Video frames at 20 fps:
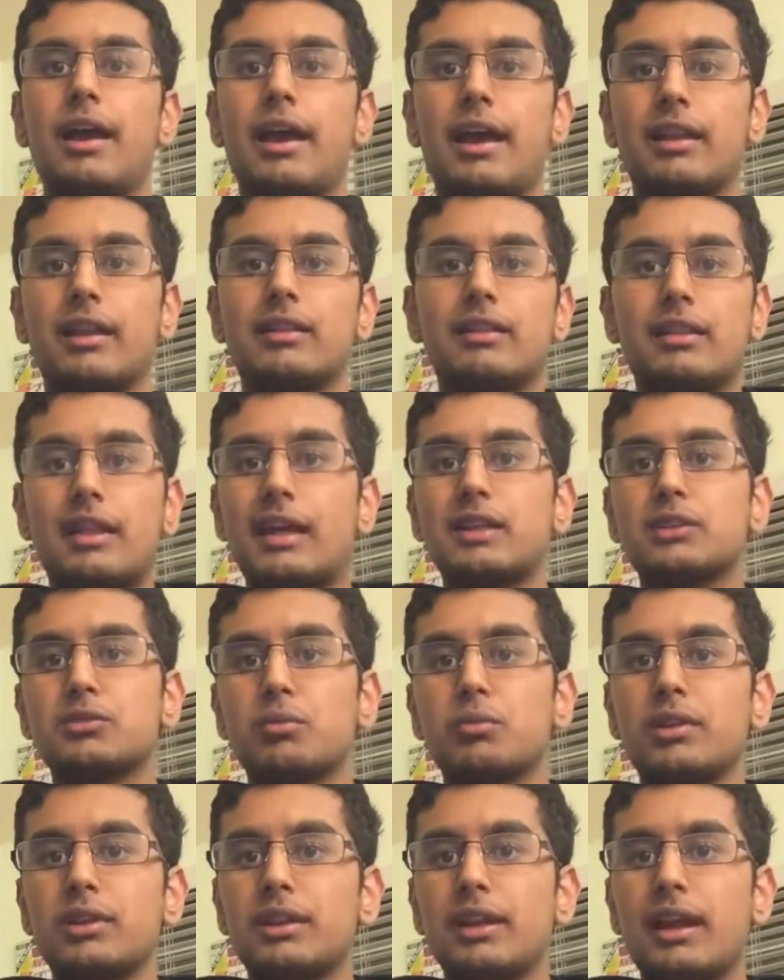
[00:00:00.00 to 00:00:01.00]
And that's
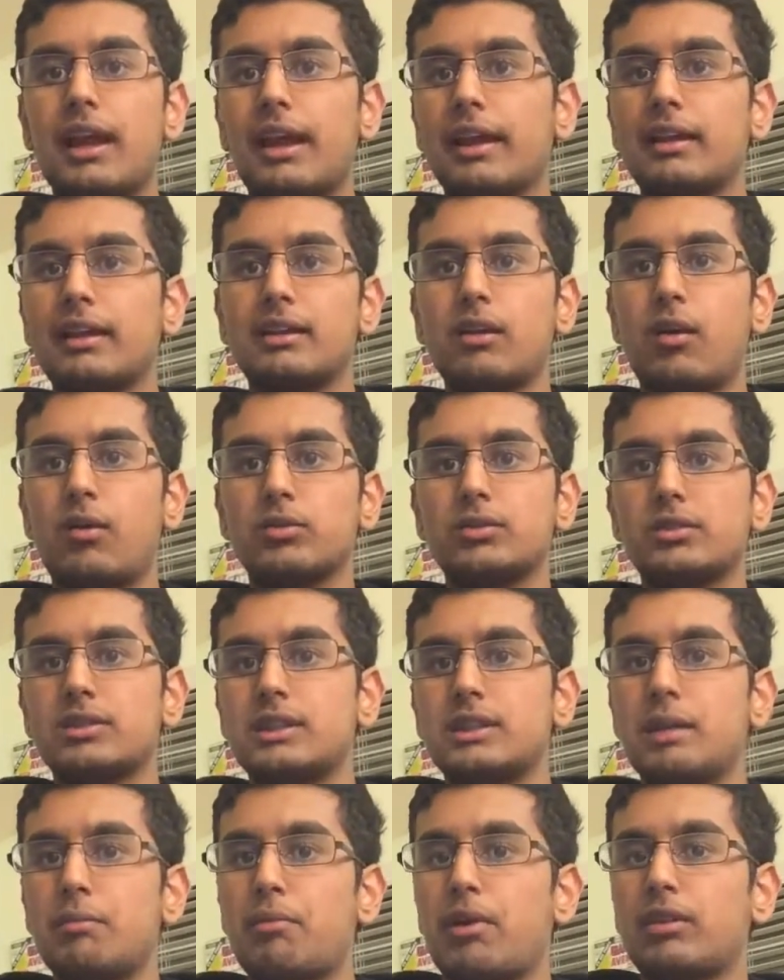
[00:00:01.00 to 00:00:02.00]
one thing I can also
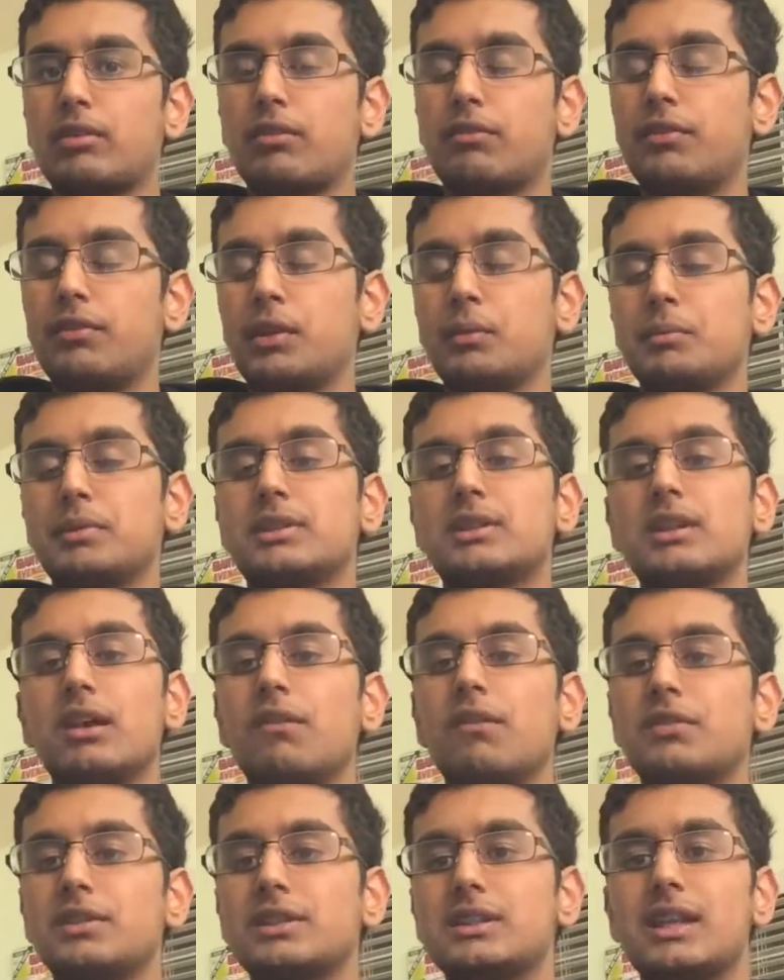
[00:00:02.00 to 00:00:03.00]
say about the film
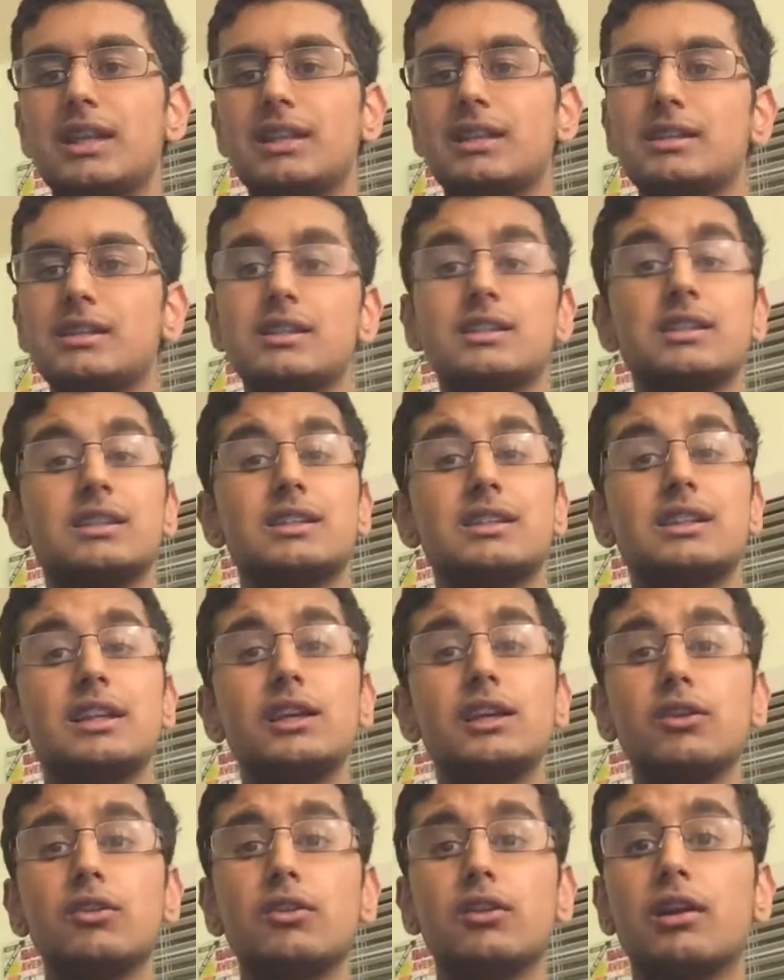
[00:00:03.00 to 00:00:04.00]
itself, is that this is a
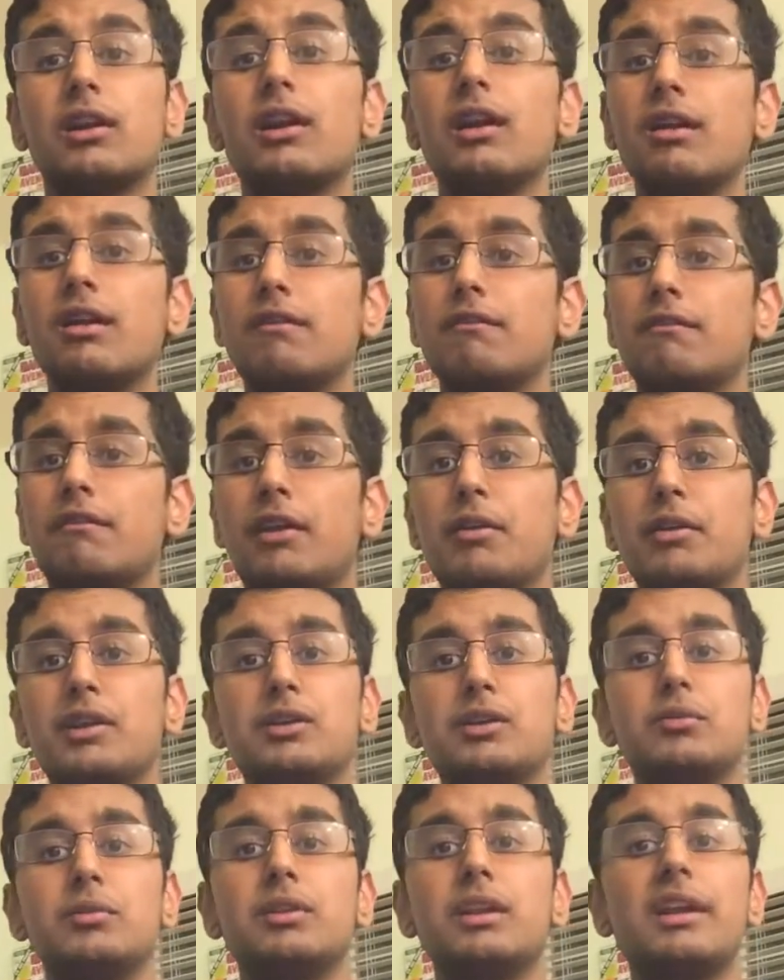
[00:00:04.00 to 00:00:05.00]
singular, very
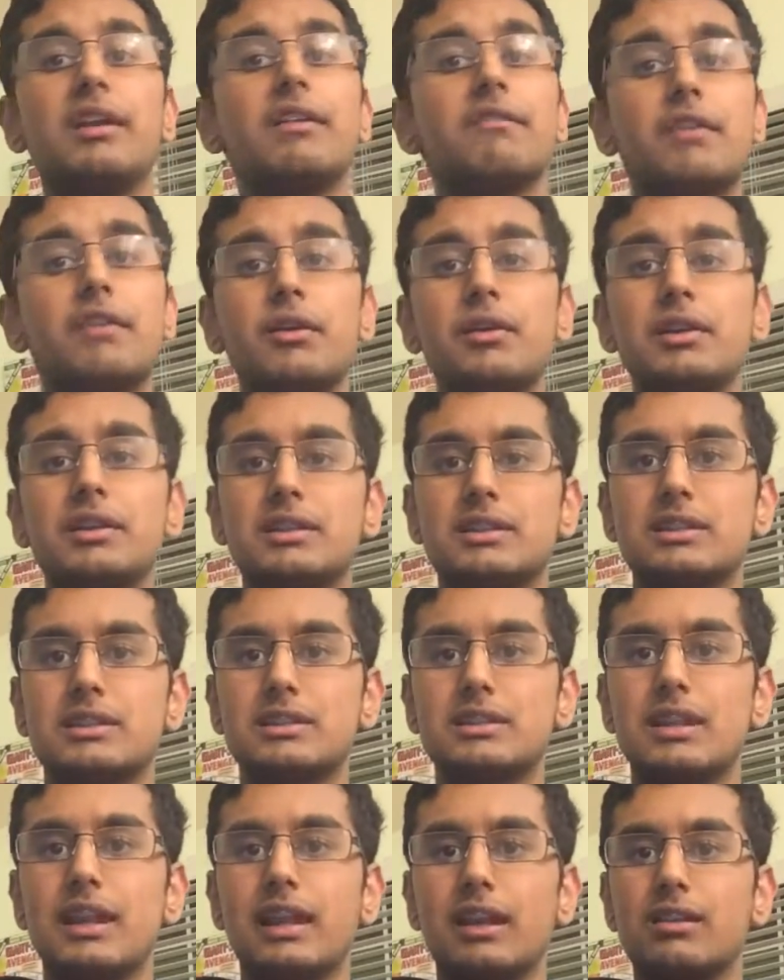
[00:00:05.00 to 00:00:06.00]
unique, very
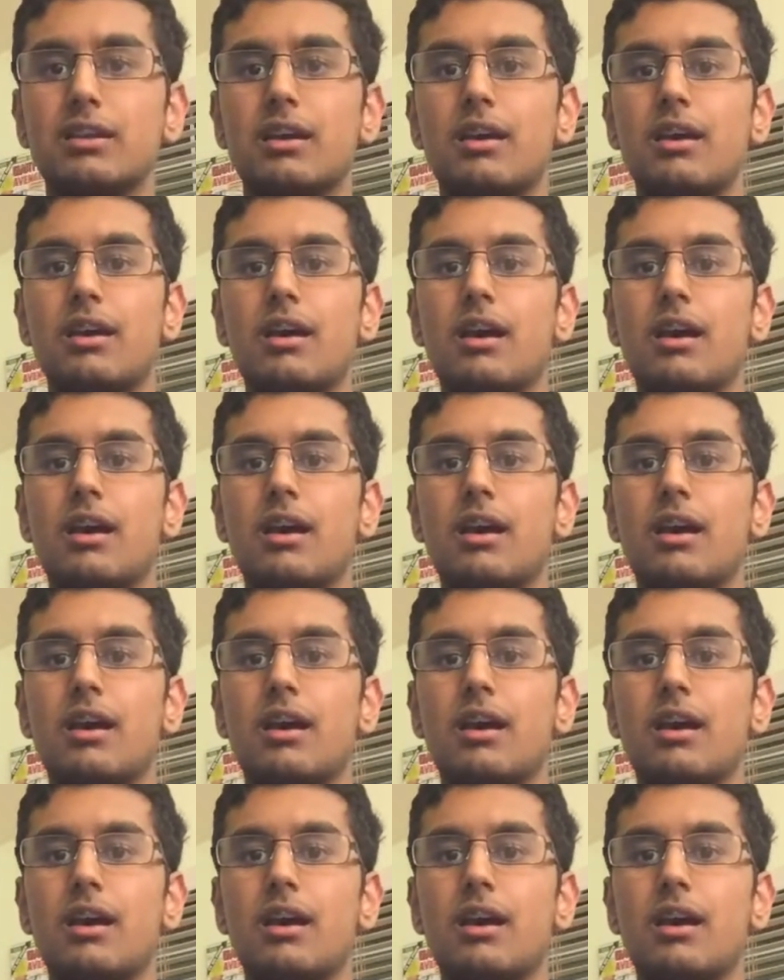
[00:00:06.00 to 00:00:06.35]
distinct